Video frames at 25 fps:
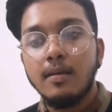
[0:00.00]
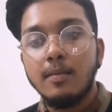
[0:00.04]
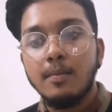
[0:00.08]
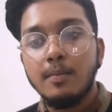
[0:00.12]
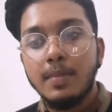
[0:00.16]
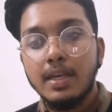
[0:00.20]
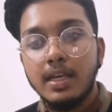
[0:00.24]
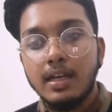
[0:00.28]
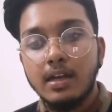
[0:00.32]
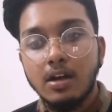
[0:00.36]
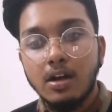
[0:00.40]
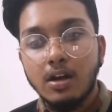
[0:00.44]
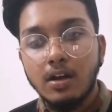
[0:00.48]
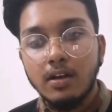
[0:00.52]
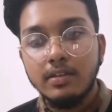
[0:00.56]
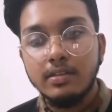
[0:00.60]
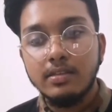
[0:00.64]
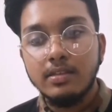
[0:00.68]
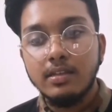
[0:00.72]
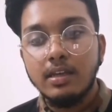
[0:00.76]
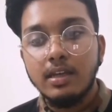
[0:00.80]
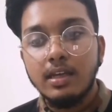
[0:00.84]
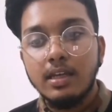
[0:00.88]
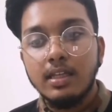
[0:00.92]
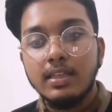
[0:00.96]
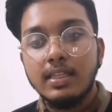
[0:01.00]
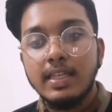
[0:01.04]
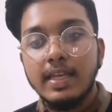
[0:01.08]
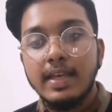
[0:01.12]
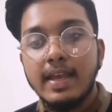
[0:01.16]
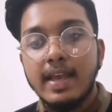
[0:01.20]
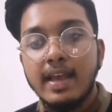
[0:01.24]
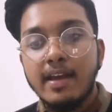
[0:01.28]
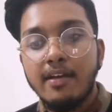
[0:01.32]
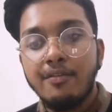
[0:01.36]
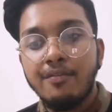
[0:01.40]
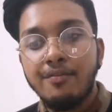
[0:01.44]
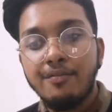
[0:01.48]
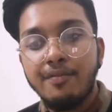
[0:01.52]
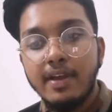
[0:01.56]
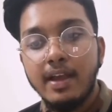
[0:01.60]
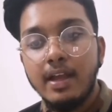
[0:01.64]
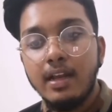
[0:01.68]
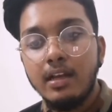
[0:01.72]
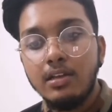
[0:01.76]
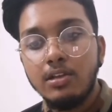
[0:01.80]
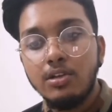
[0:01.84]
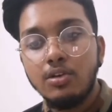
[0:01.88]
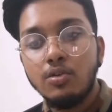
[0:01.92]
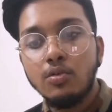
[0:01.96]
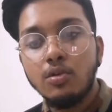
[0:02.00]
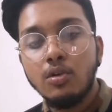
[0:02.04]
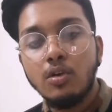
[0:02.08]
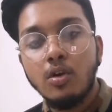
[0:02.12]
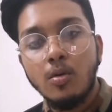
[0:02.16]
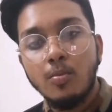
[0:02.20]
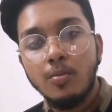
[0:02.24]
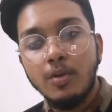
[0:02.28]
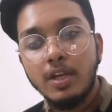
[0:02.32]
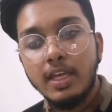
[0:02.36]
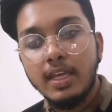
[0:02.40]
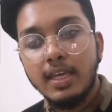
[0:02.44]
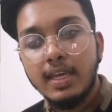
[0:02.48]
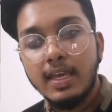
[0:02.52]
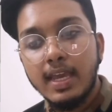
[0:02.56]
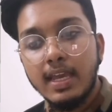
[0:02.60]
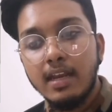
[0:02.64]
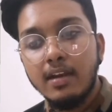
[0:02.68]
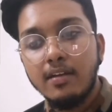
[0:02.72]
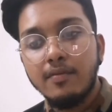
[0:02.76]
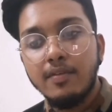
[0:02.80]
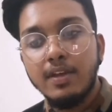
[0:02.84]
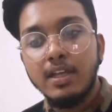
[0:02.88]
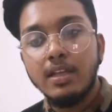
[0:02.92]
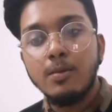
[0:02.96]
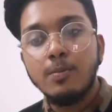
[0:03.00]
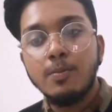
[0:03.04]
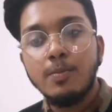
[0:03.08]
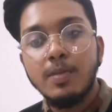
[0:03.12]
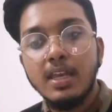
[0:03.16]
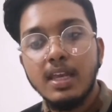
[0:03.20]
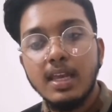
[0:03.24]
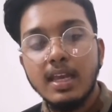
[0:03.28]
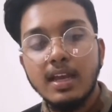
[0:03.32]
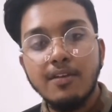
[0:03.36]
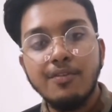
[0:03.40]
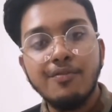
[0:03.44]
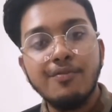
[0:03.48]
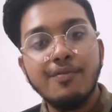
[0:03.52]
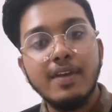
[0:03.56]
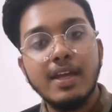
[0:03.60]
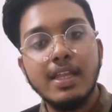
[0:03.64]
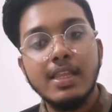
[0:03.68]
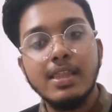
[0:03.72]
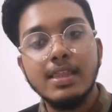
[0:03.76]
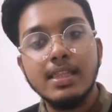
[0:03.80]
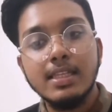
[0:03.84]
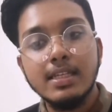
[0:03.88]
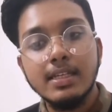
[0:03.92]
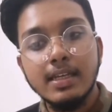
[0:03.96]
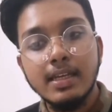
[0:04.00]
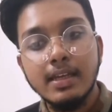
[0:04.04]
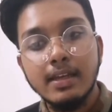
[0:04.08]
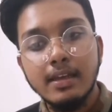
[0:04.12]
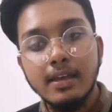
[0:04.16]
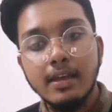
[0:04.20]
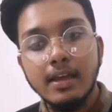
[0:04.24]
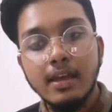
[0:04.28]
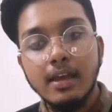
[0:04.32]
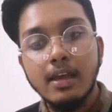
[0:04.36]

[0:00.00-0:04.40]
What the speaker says: because they have failed to communicate with PF when they